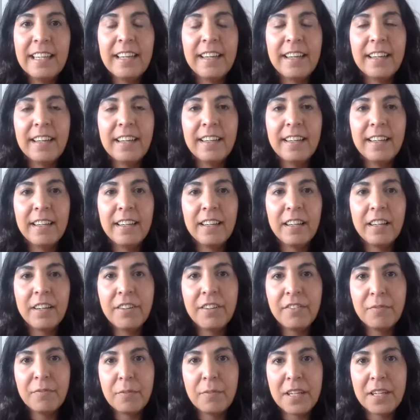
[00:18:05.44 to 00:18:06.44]
Uh, a
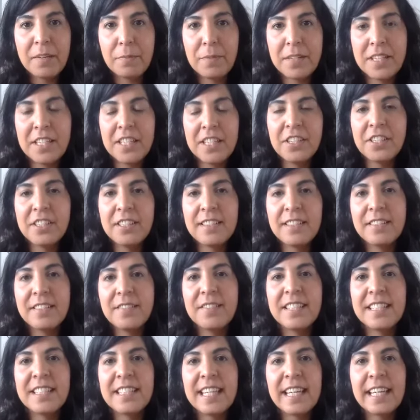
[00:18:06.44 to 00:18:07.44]
lot of my patients
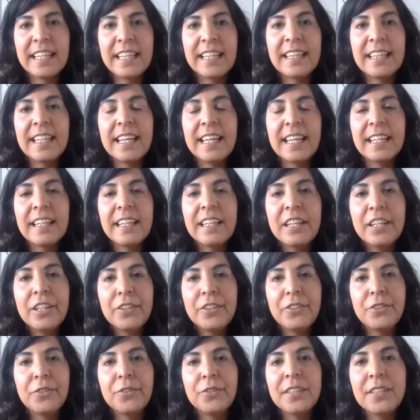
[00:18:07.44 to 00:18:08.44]
have said that
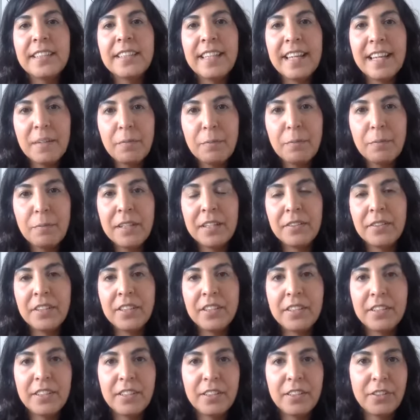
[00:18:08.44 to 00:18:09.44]
during that
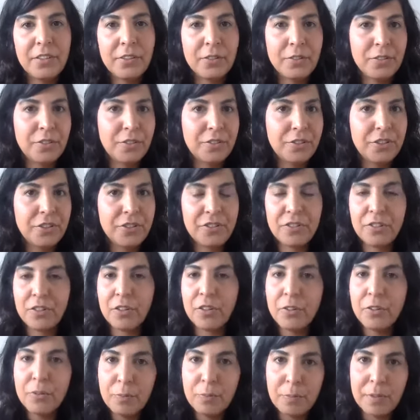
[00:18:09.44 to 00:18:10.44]
period you're just
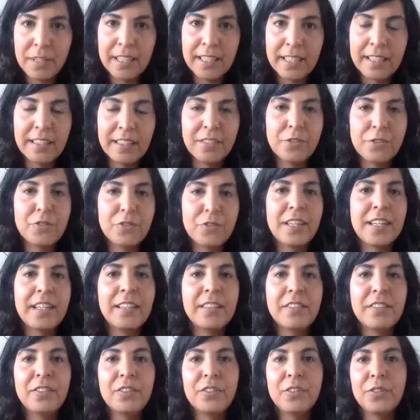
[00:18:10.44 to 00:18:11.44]
coping and
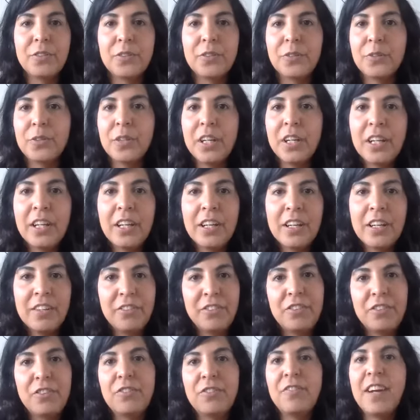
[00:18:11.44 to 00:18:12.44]
trying to
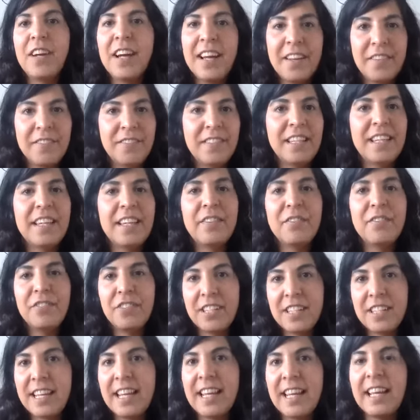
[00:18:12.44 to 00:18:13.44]
survive the
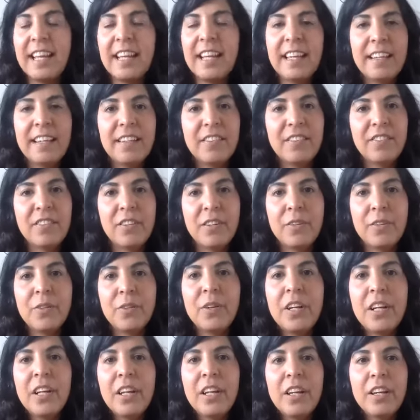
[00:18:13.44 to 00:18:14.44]
everyday.
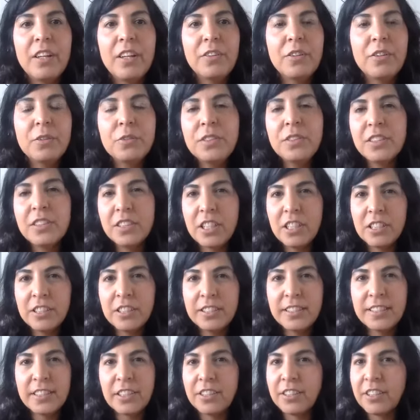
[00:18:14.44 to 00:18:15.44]
So those
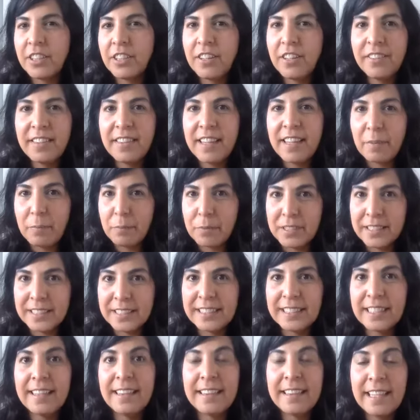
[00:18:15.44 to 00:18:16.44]
thoughts are not that
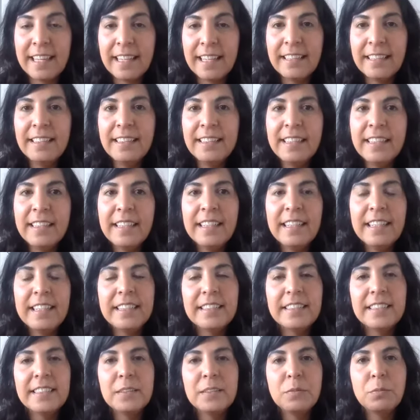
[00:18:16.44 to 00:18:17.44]
present then.
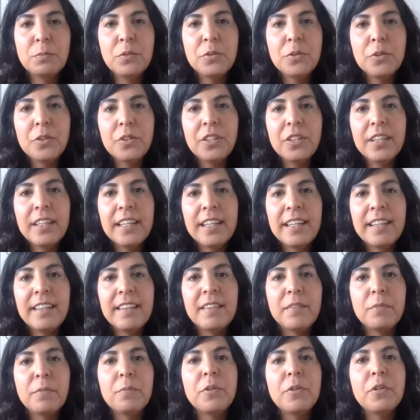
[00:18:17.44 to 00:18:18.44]
It's more
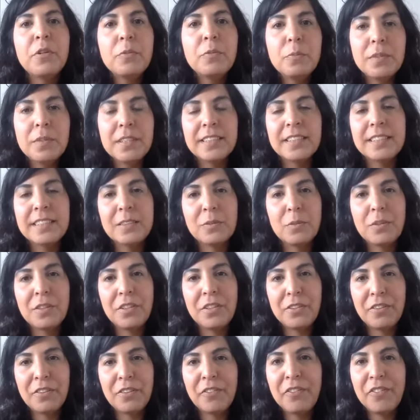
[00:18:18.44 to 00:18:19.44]
in the moments when
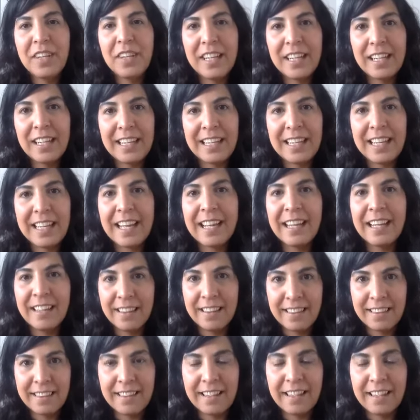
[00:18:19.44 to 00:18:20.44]
you're feeling
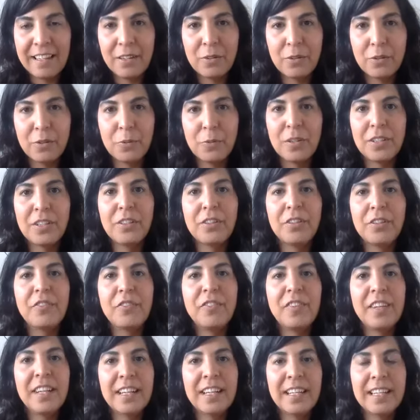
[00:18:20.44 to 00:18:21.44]
healthy or when you're
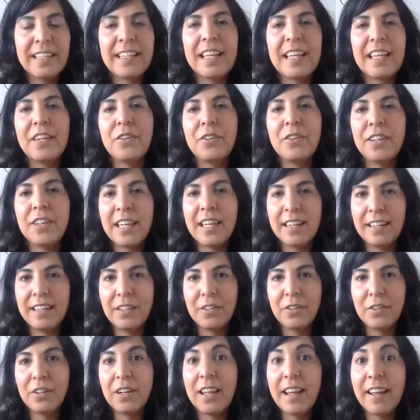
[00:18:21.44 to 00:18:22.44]
feeling that you're
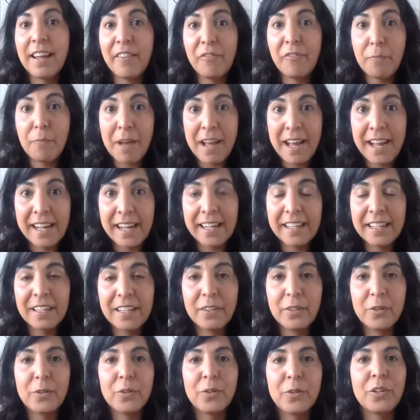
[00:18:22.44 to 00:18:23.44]
getting your life back
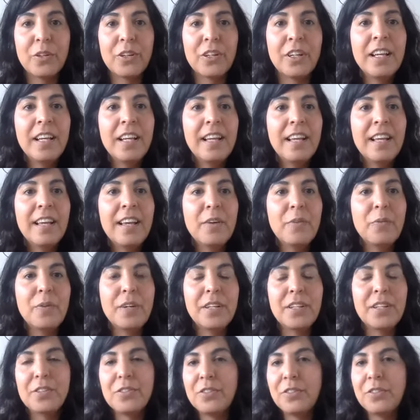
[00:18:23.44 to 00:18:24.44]
or
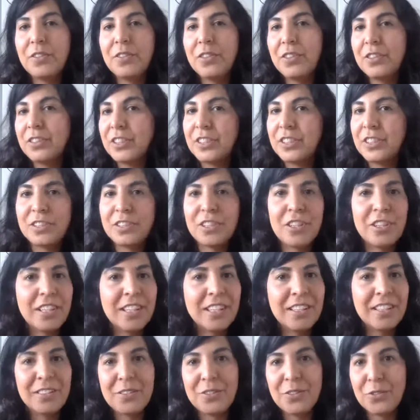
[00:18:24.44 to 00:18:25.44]
when you're
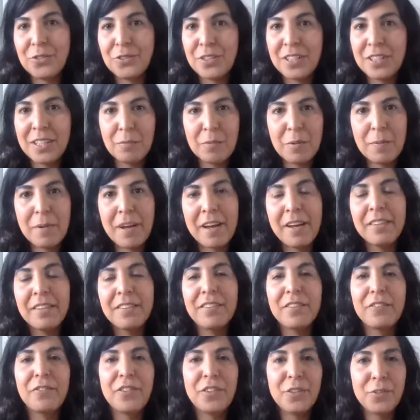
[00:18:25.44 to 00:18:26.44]
starting to dream about
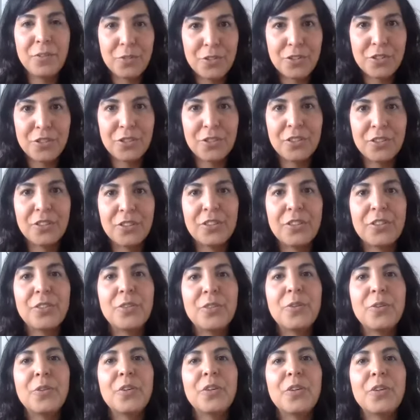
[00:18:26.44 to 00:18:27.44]
the future
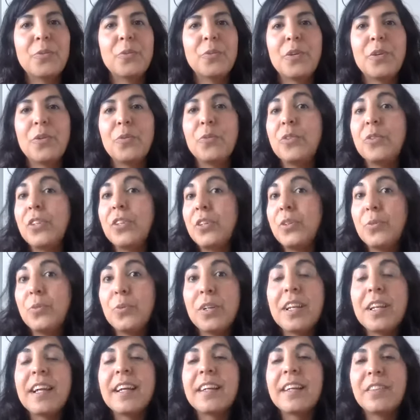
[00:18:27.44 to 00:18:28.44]
or what you
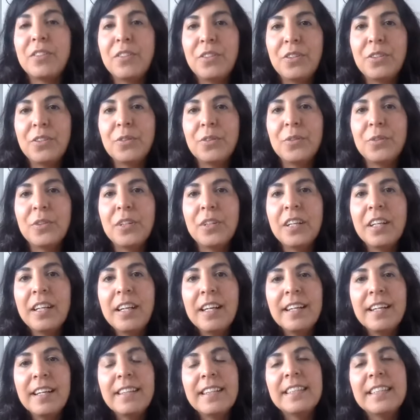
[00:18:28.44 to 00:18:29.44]
would like to do.
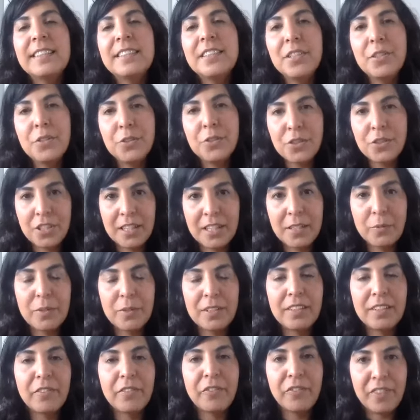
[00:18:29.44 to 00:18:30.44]
That's usually
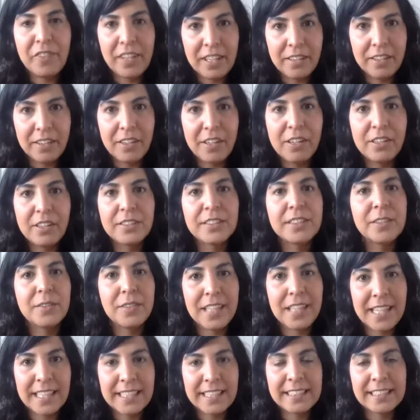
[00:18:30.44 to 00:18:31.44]
when the fear also
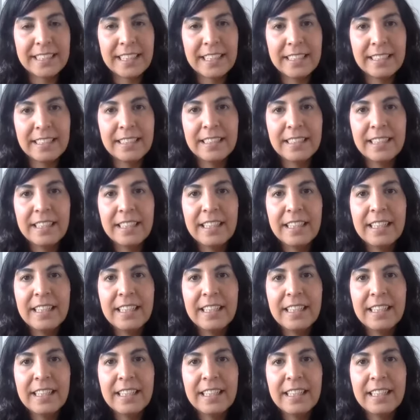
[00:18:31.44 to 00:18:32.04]
kicks in.